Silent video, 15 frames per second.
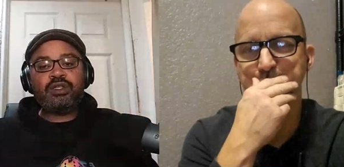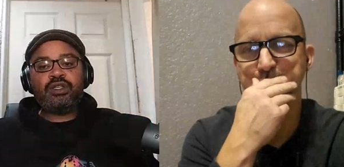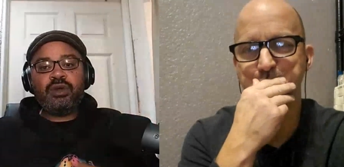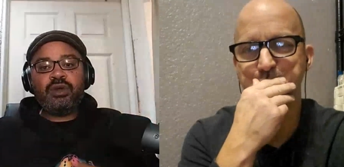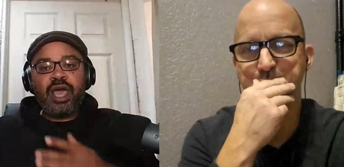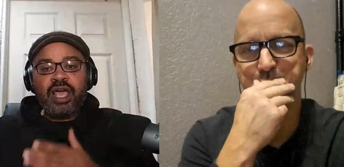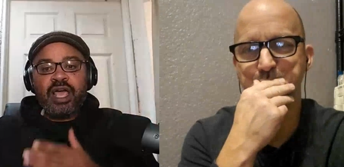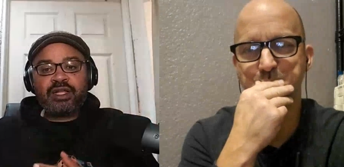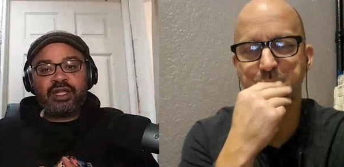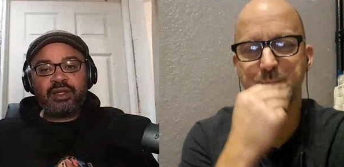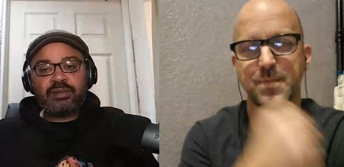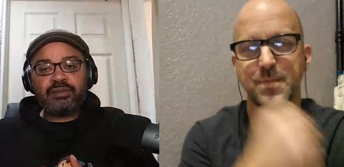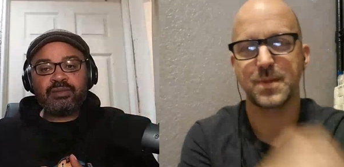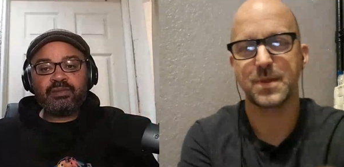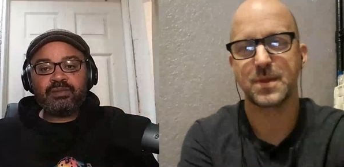Speaker 1: to
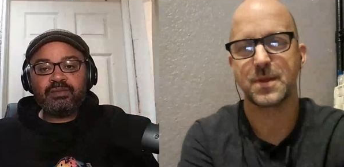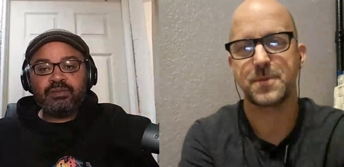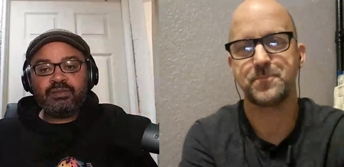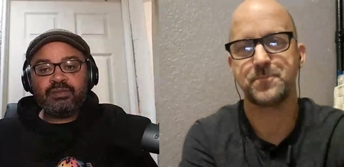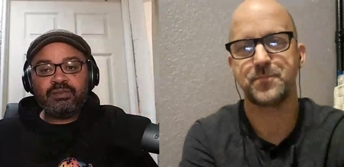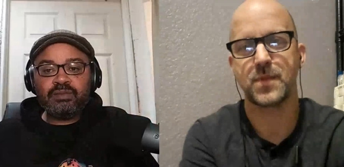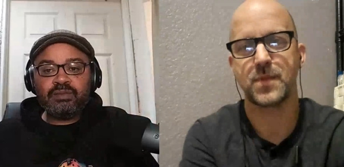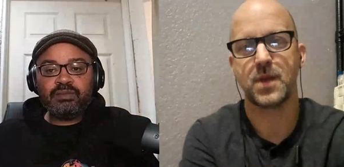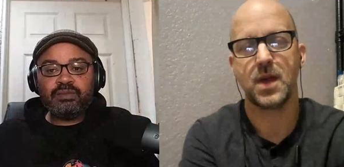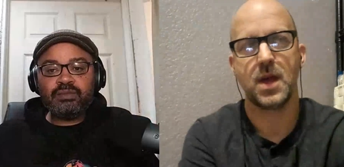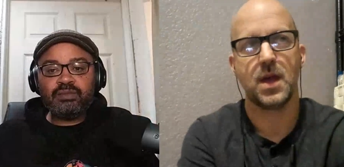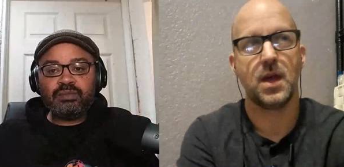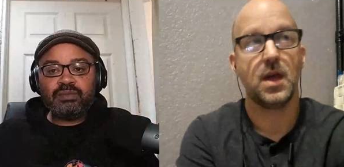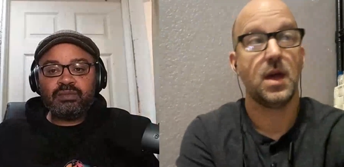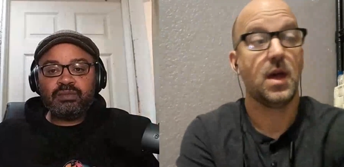acting?
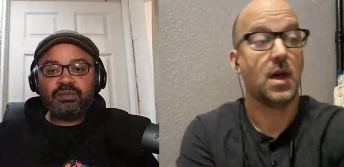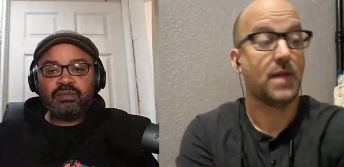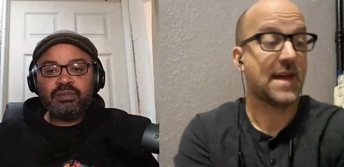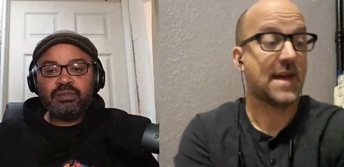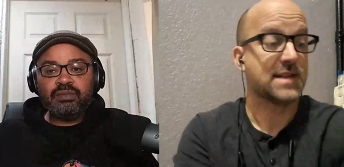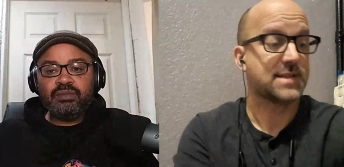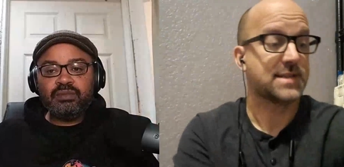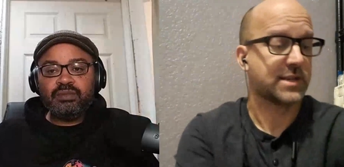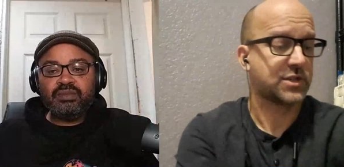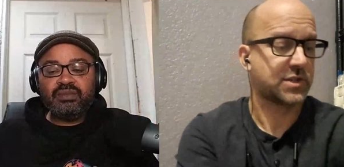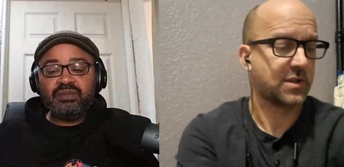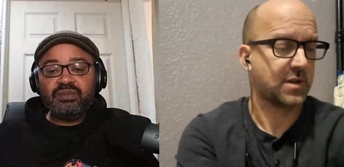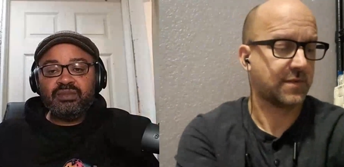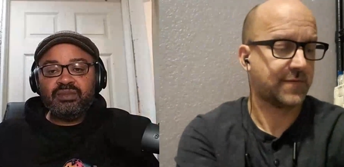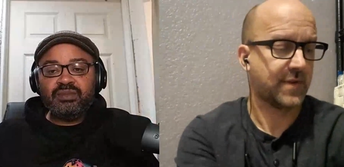
Speaker 2: That's actually
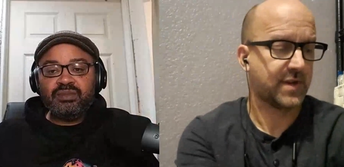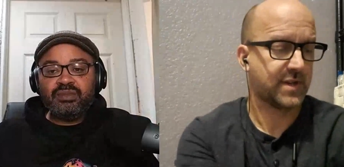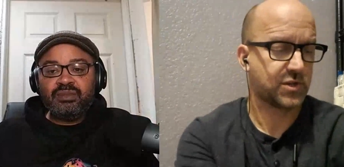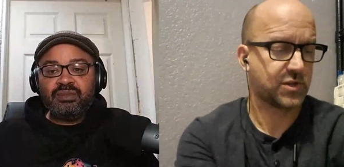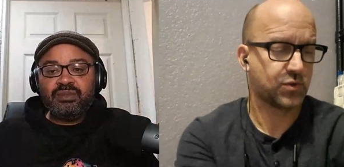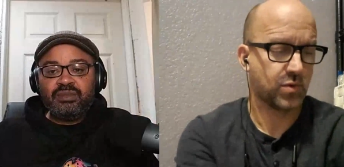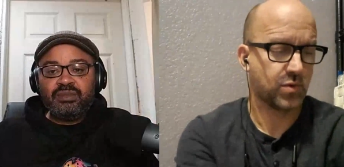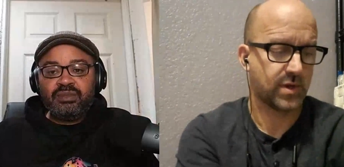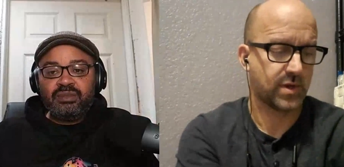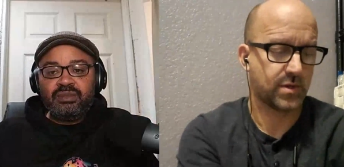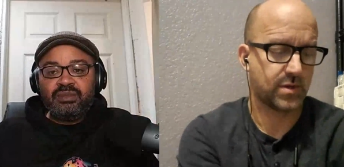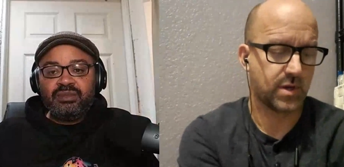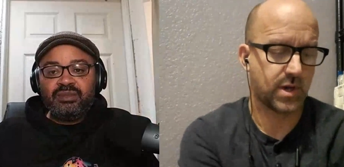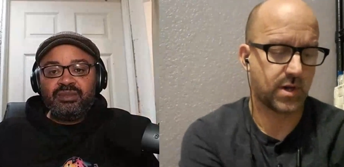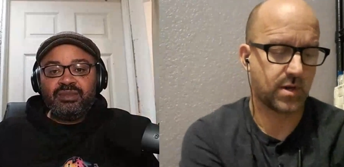a funny story.
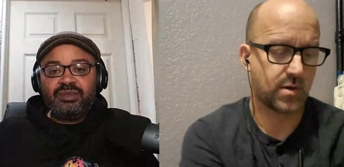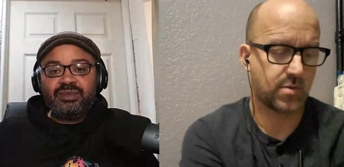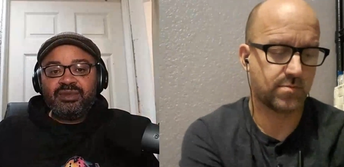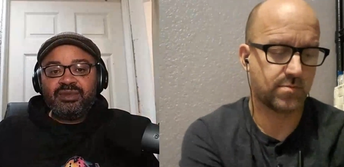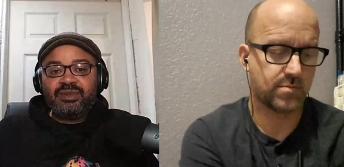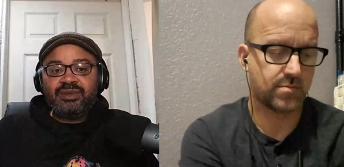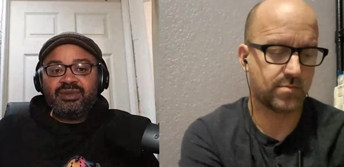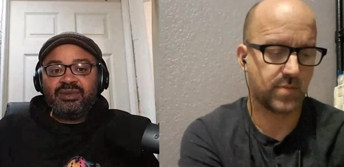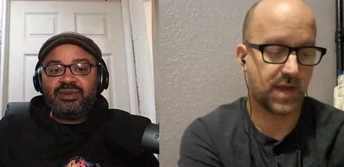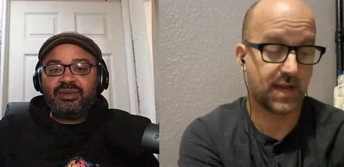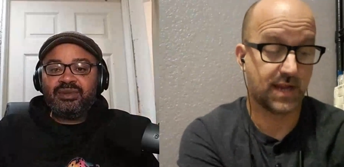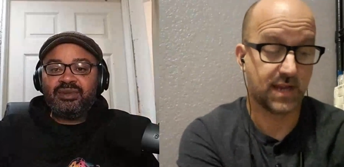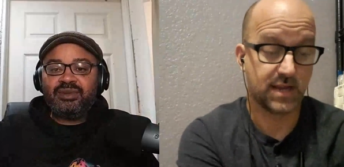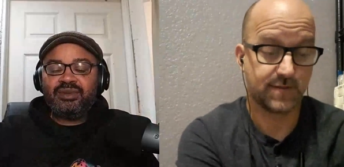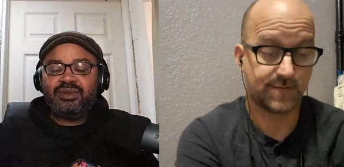Um, and
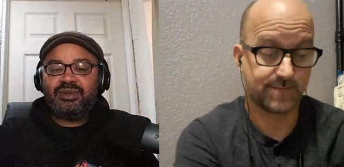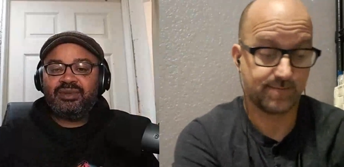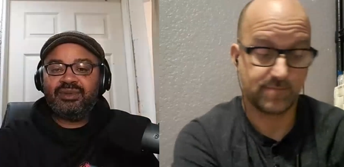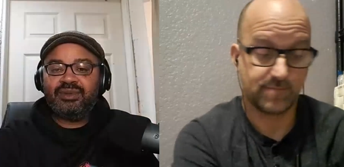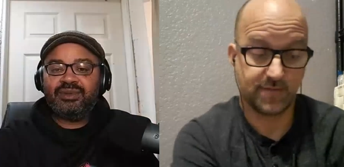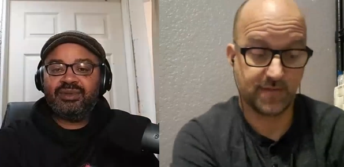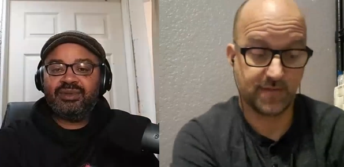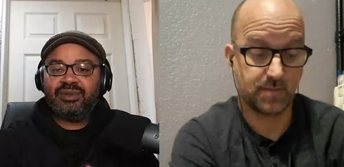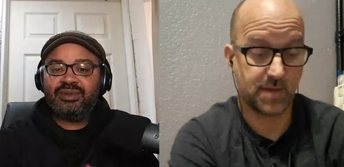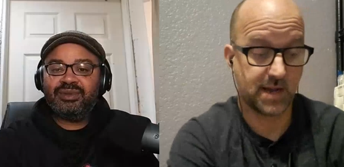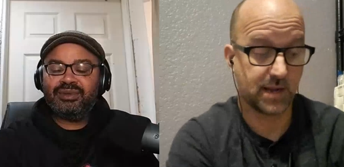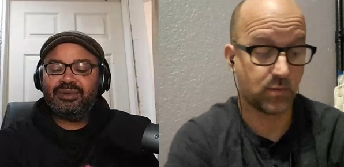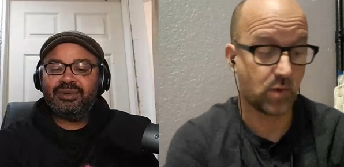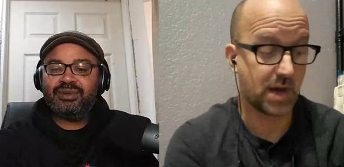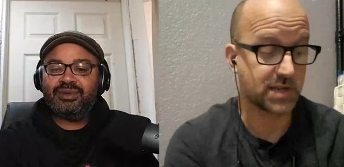again, if
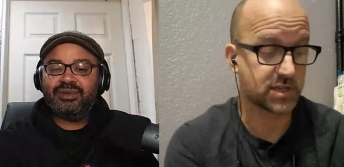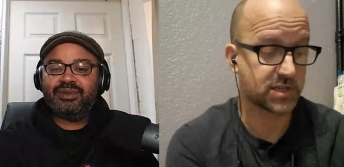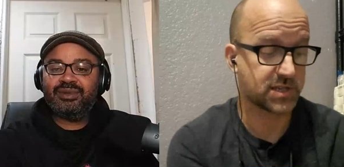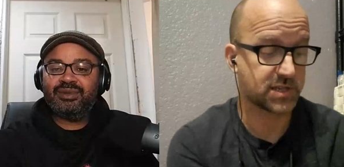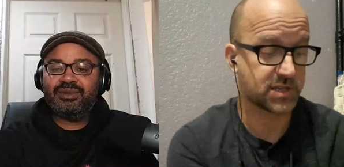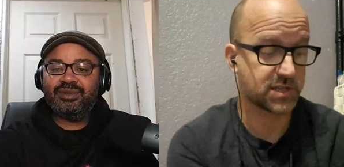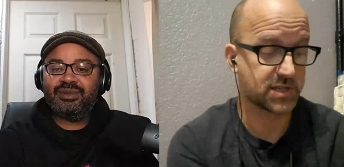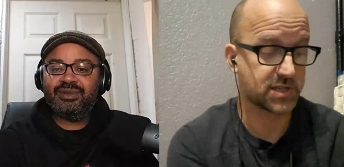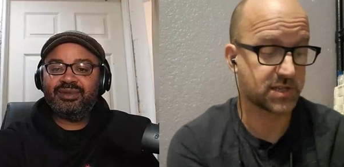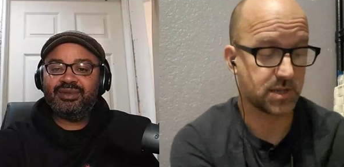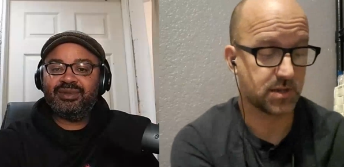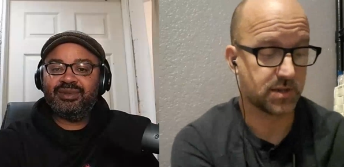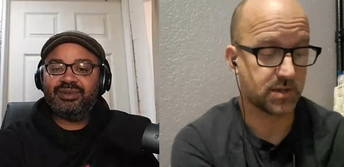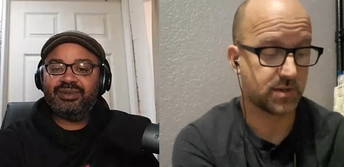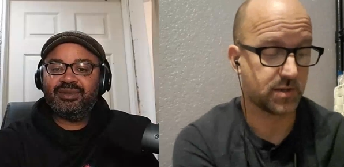anybody watches this
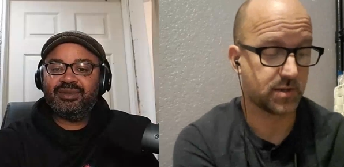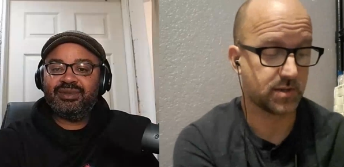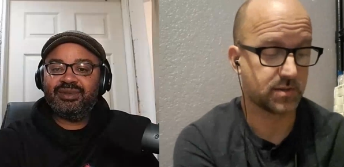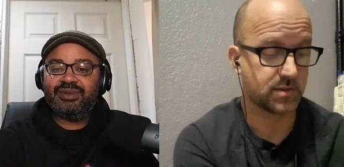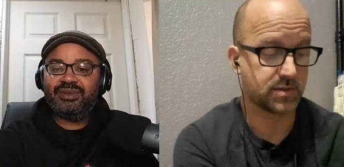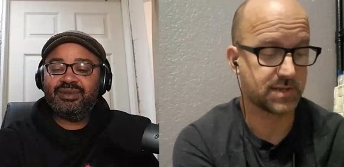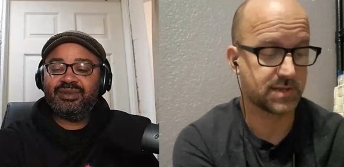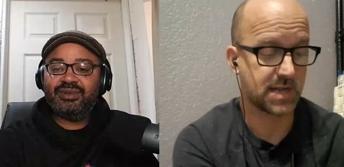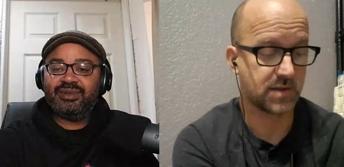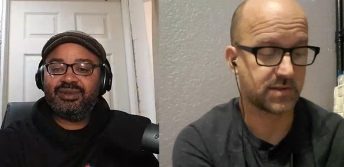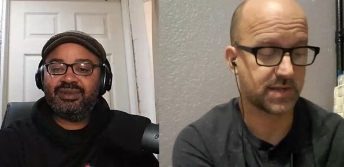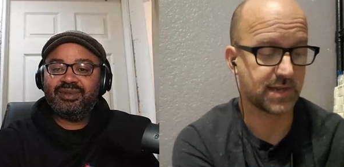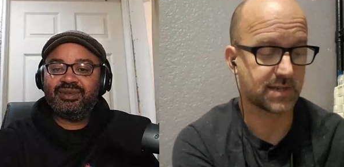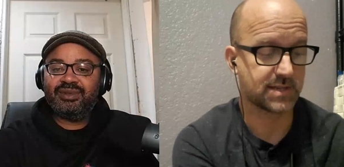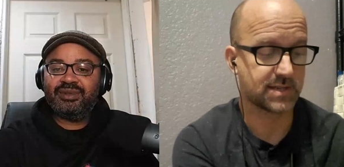uh, in the South
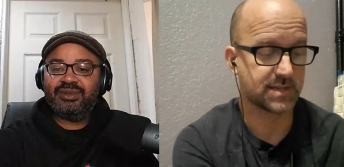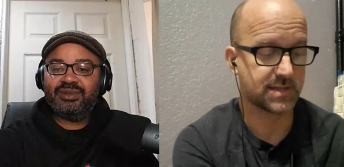Texas,